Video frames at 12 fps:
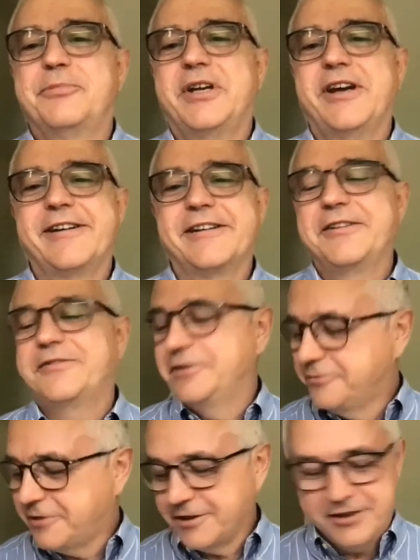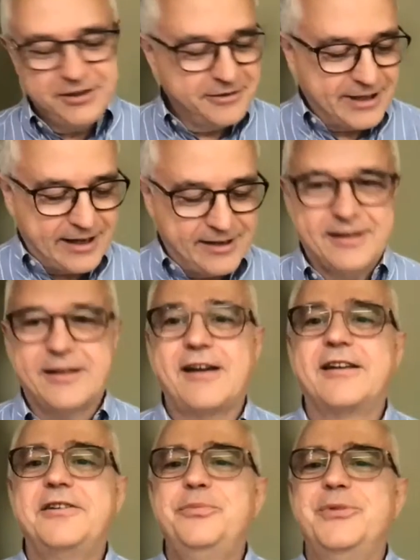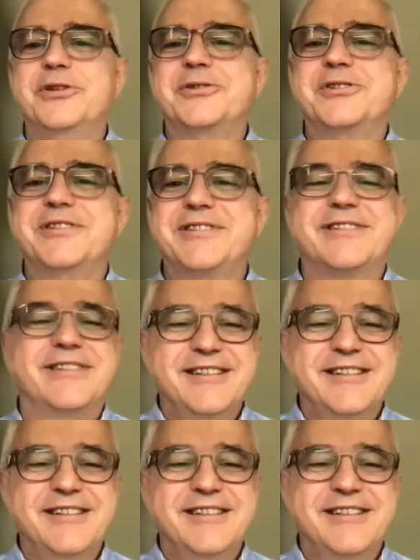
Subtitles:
Pierre, if you want, you are unmuted.